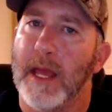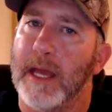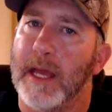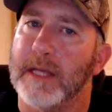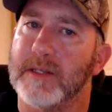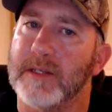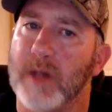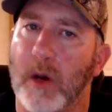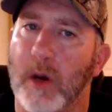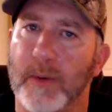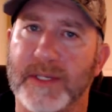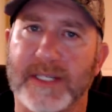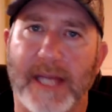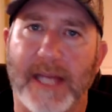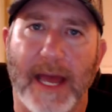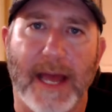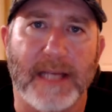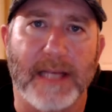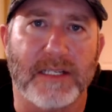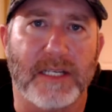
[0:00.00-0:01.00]
as always,
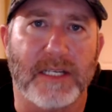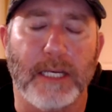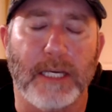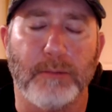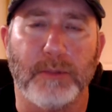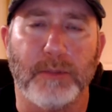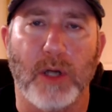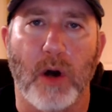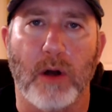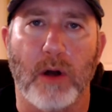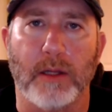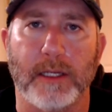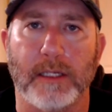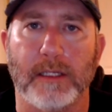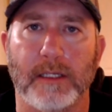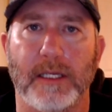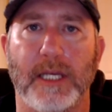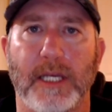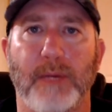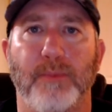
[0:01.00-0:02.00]
guys, keep
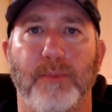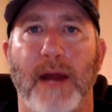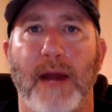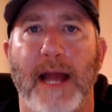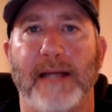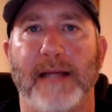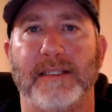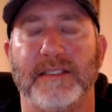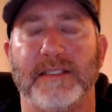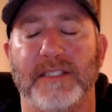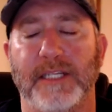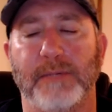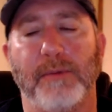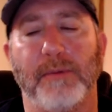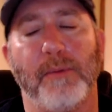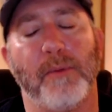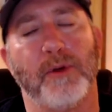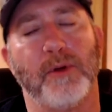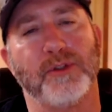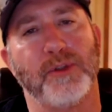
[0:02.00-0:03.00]
calling, keep practicing,
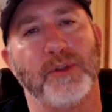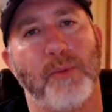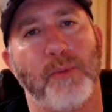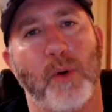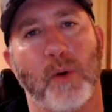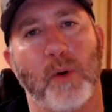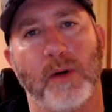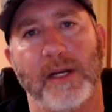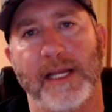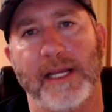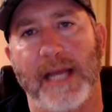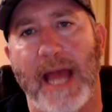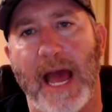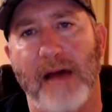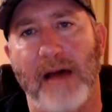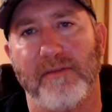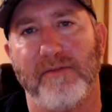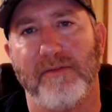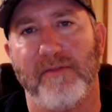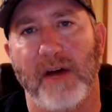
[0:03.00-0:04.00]
but most importantly,
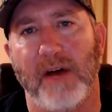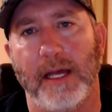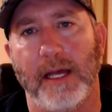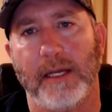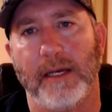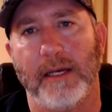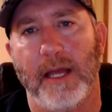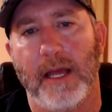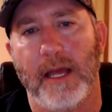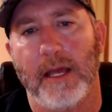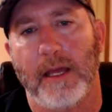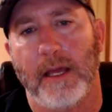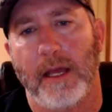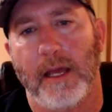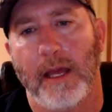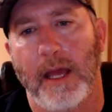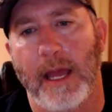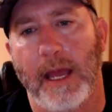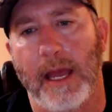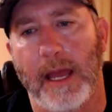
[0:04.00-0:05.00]
have fun.
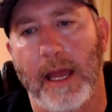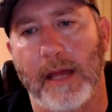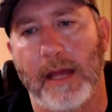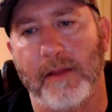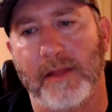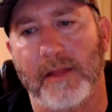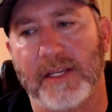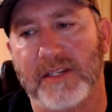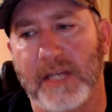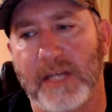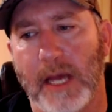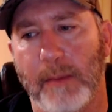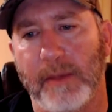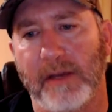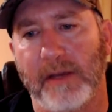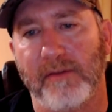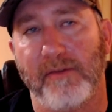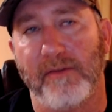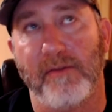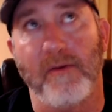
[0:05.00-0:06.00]
And this
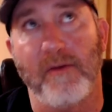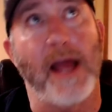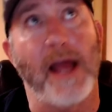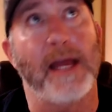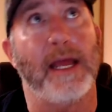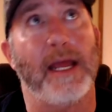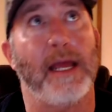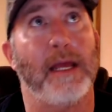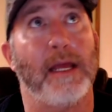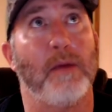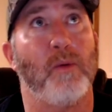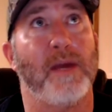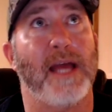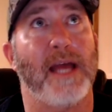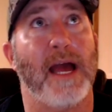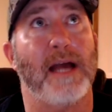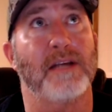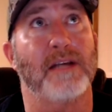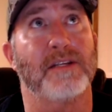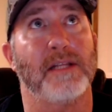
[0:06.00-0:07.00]
coming Friday, we
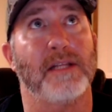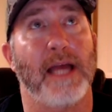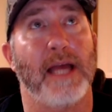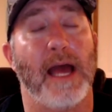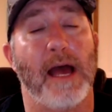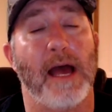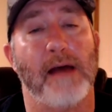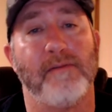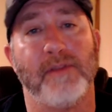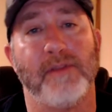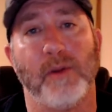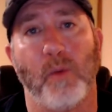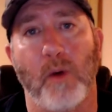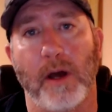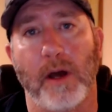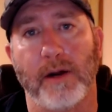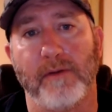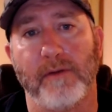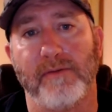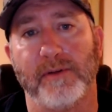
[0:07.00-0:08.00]
actually have the
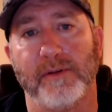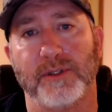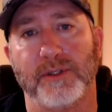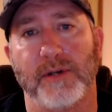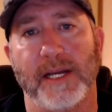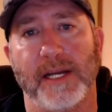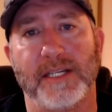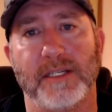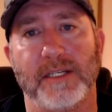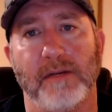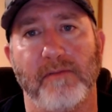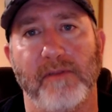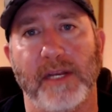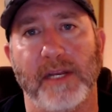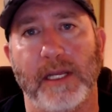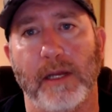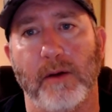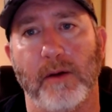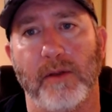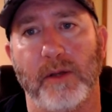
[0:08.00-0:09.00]
water filtration
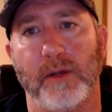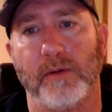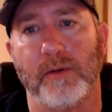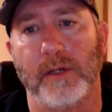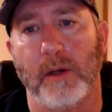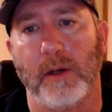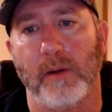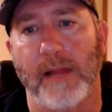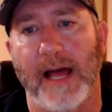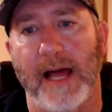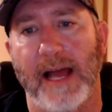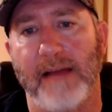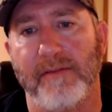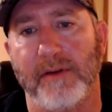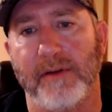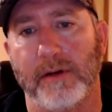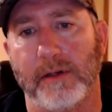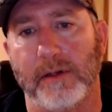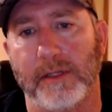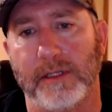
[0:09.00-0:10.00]
video that will go
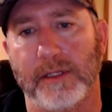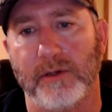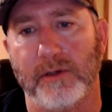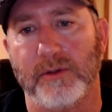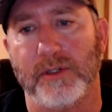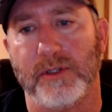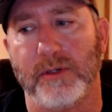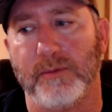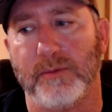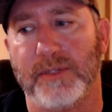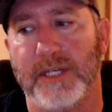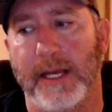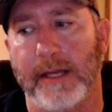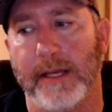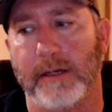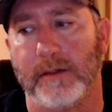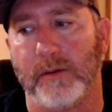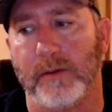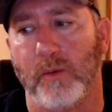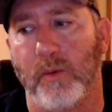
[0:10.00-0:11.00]
live here on the YouTube
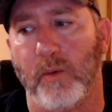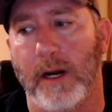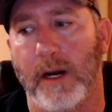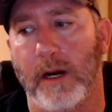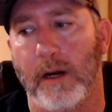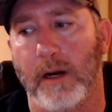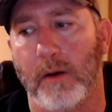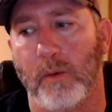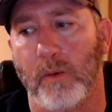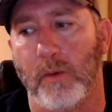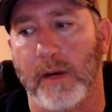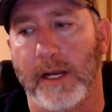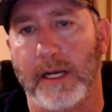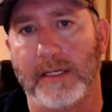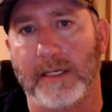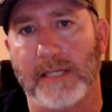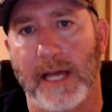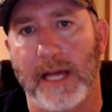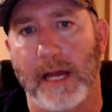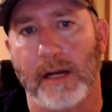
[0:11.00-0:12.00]
channel, where we're
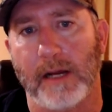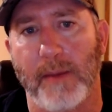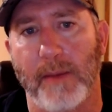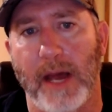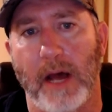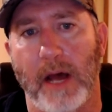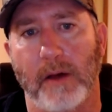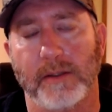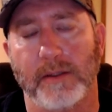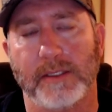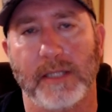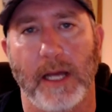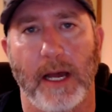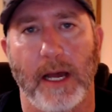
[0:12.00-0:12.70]
going to talk about